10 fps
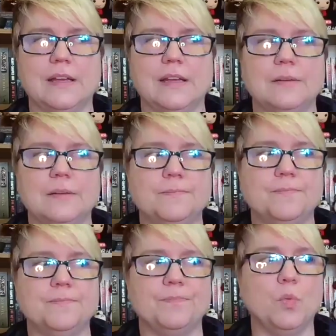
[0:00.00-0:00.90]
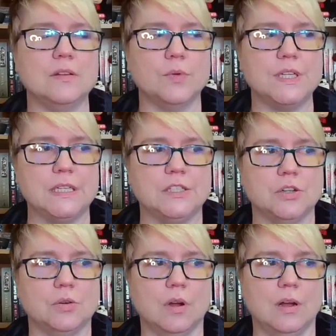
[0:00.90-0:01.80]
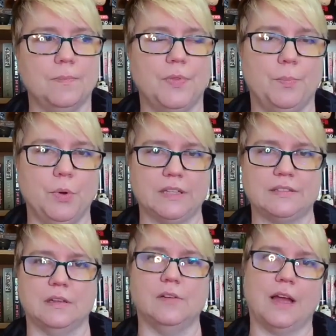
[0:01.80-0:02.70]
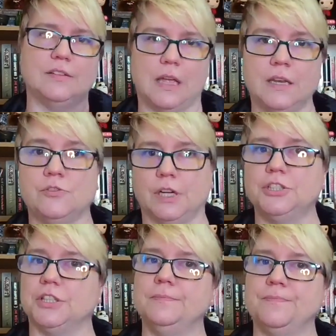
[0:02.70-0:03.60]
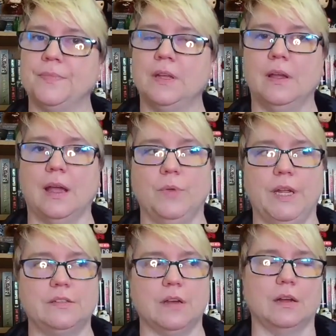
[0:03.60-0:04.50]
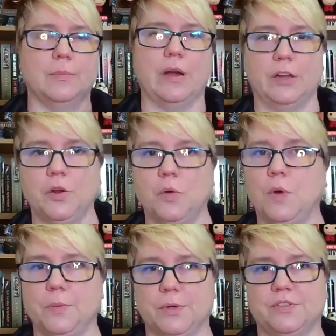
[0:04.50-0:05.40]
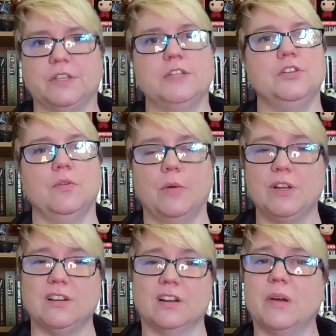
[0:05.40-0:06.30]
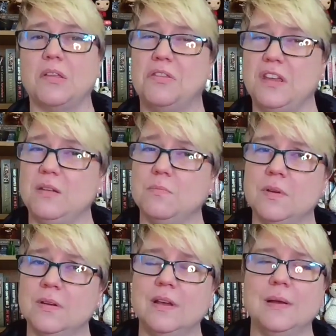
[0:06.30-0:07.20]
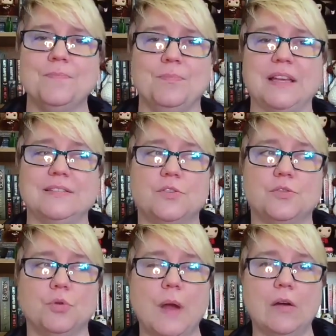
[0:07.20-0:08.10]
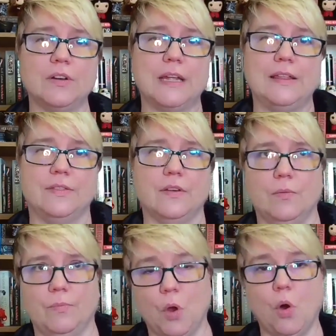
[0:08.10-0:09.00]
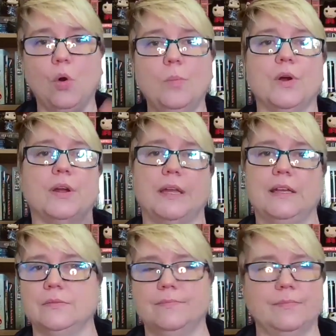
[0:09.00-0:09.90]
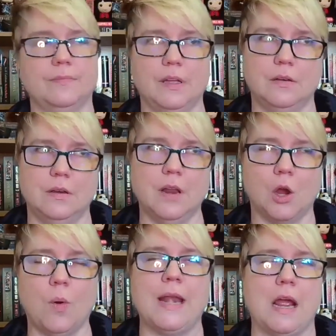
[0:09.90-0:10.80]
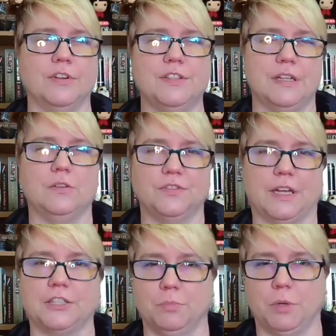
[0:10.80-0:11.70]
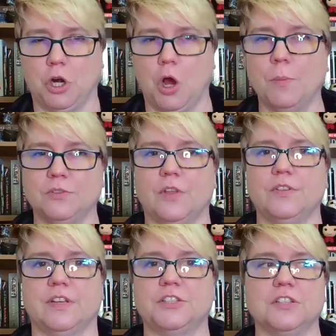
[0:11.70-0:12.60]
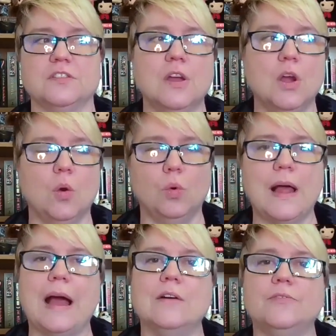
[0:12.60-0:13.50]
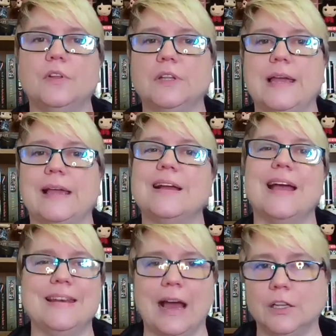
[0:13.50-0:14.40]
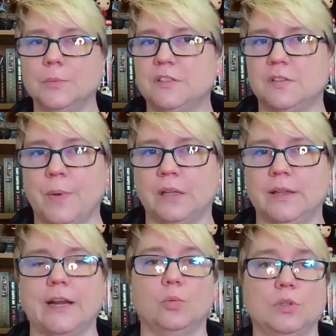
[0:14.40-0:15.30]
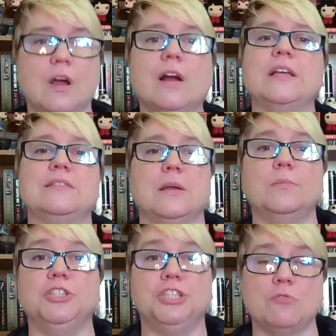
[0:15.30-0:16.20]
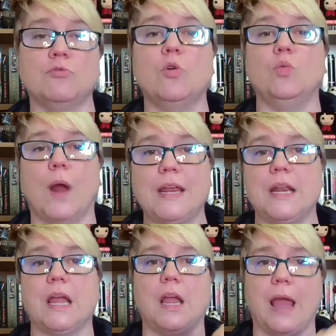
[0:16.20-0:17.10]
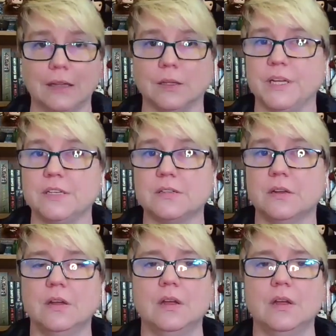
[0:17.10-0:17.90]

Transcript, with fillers: And one thing that we did do, the book itself has an introduction and we talk about, you know, what the book's going to do, and we talk about theme, because throughout the whole book, in not quite every single section, but in almost all the sections, we'll have like an element spotlight, or we'll talk about some general writing element.